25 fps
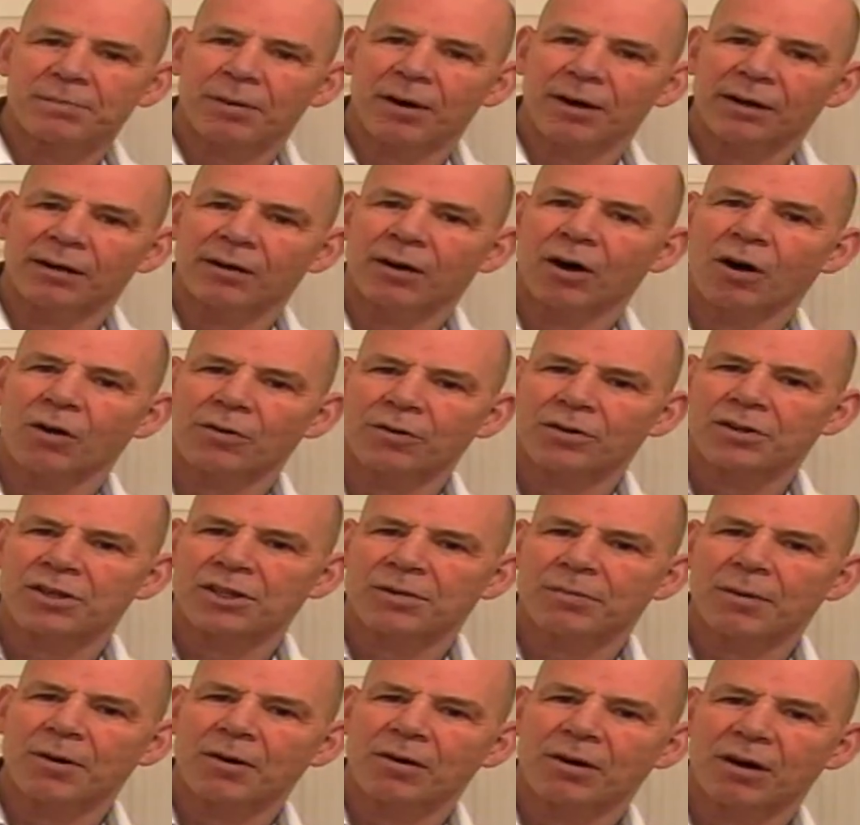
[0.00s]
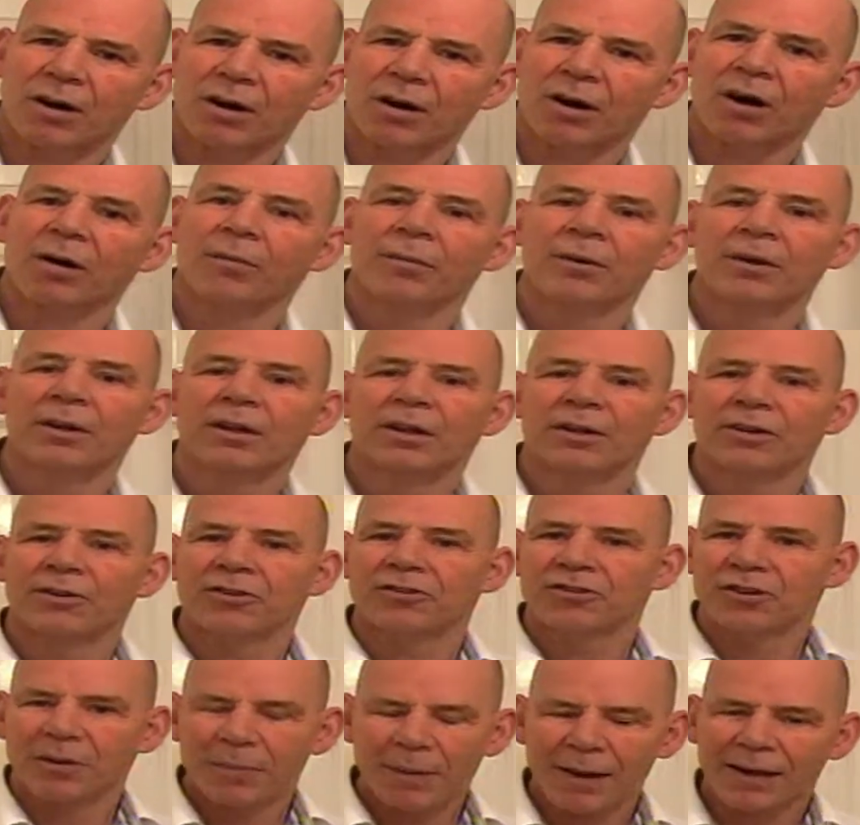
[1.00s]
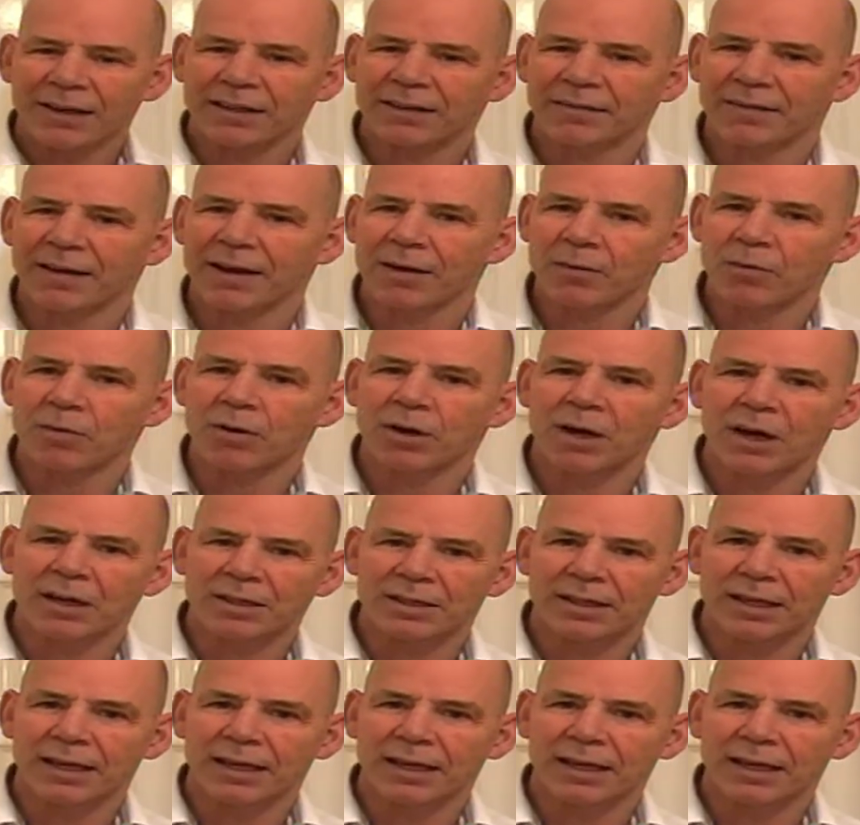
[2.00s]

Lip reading: button on the smoke alarm. The trip activator will cut